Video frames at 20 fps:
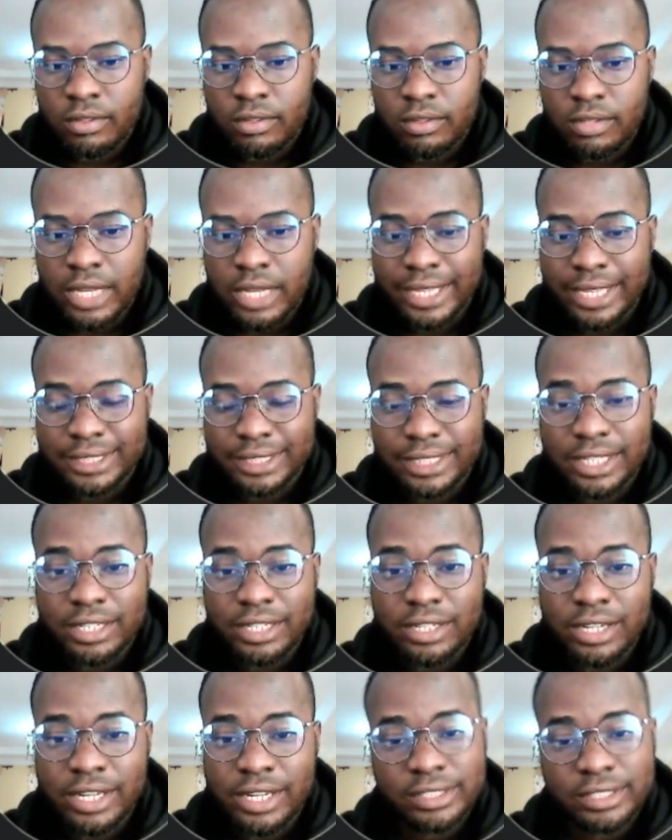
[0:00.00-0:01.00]
Like I said
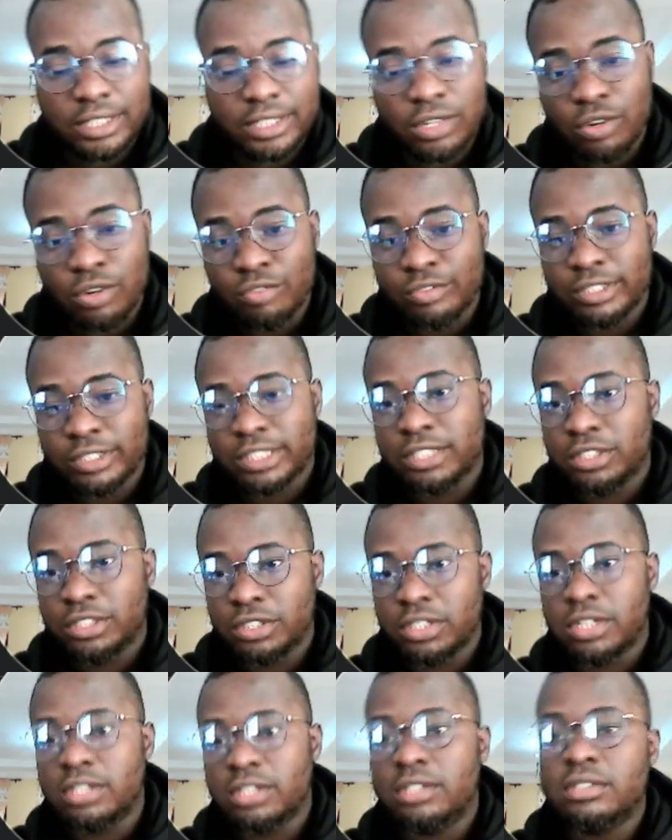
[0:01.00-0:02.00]
earlier, it's a
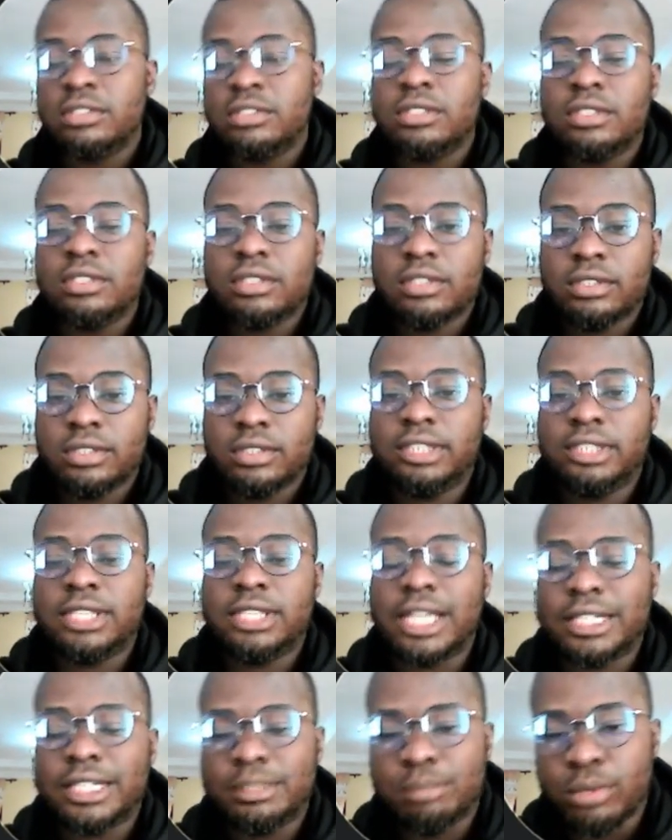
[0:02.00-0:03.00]
conversational
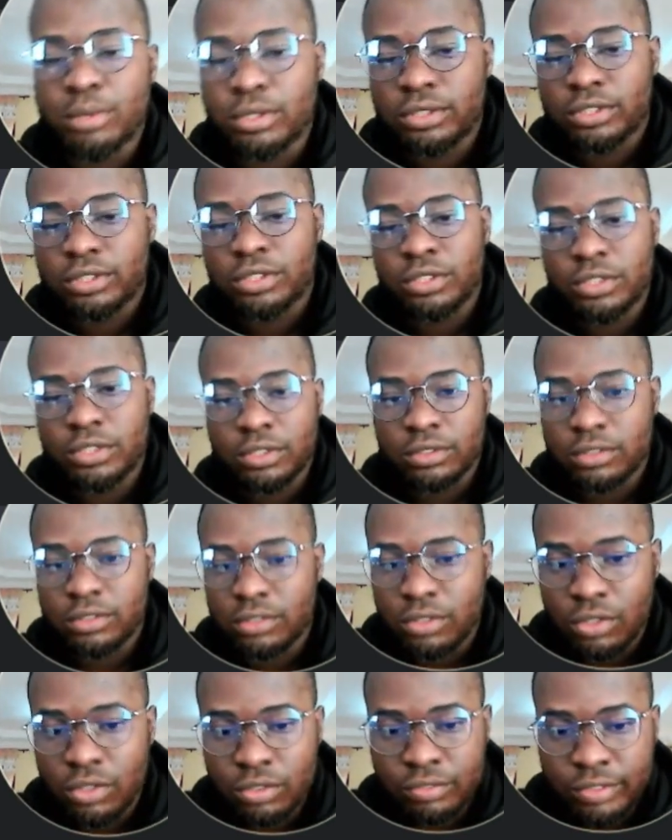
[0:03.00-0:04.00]
chatbot, so you can
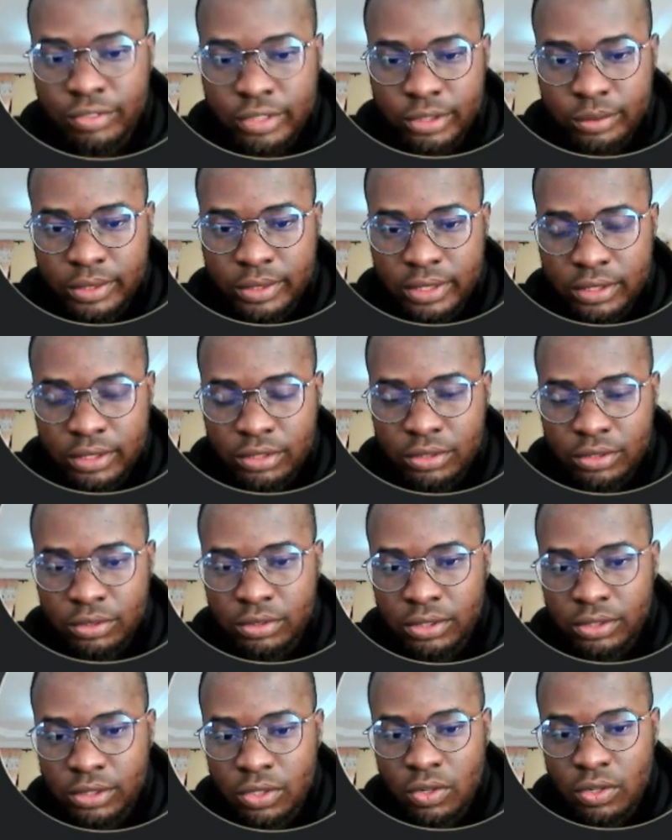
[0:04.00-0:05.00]
converse with it, you
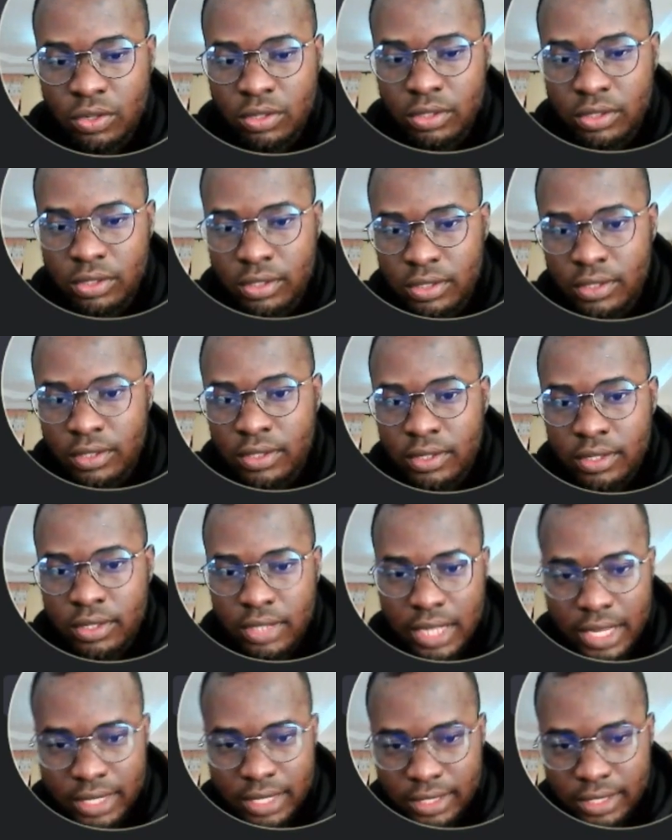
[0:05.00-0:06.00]
could talk
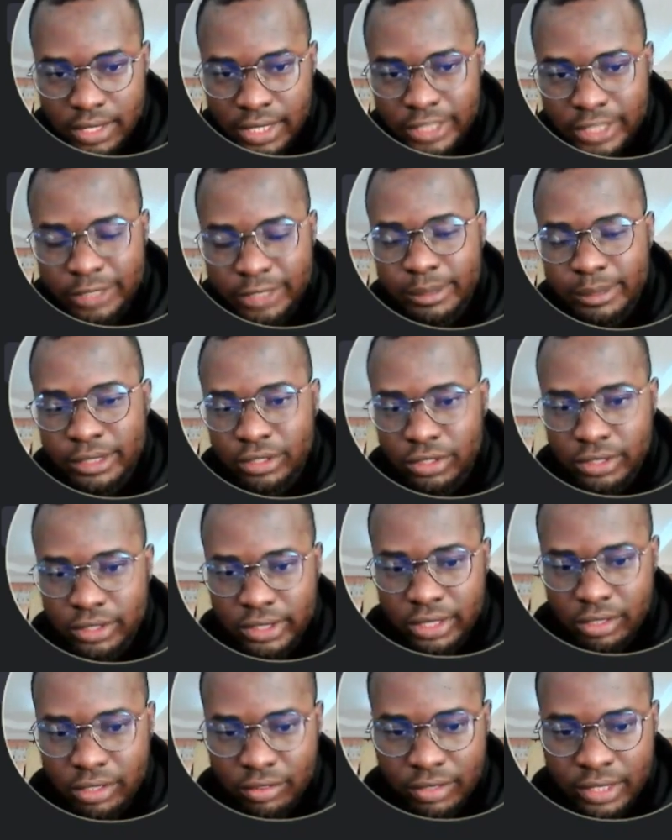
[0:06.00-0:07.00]
and express
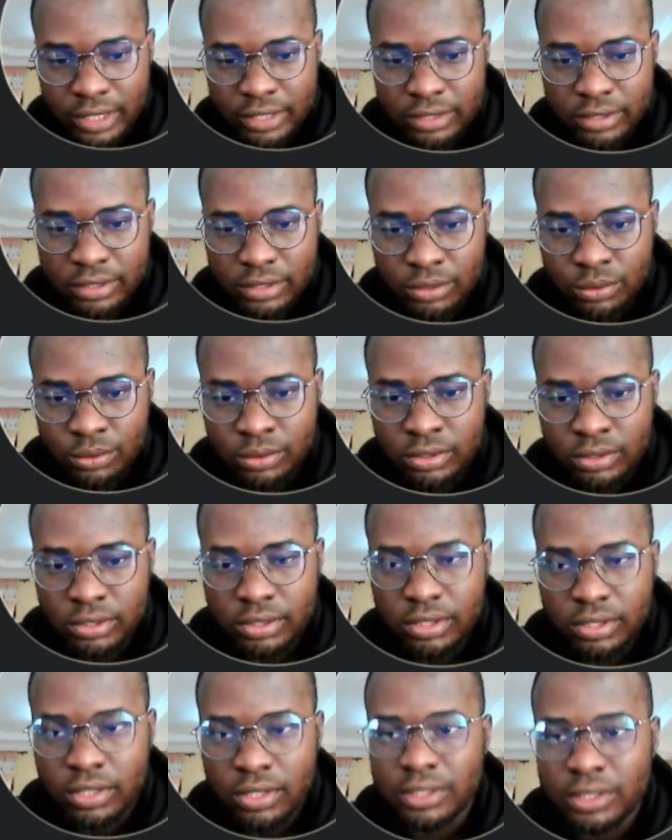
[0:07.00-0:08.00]
yourself, and it would
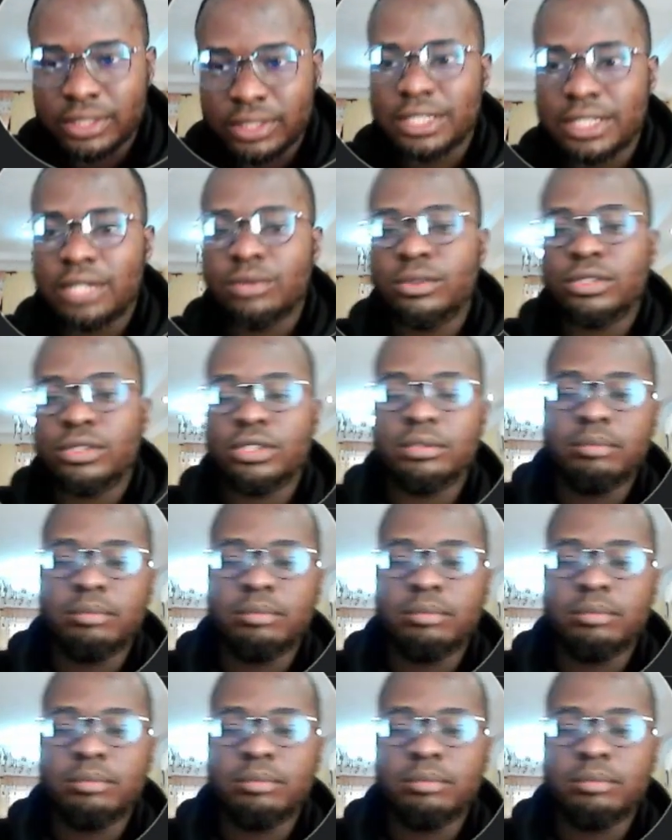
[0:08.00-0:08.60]
understand what you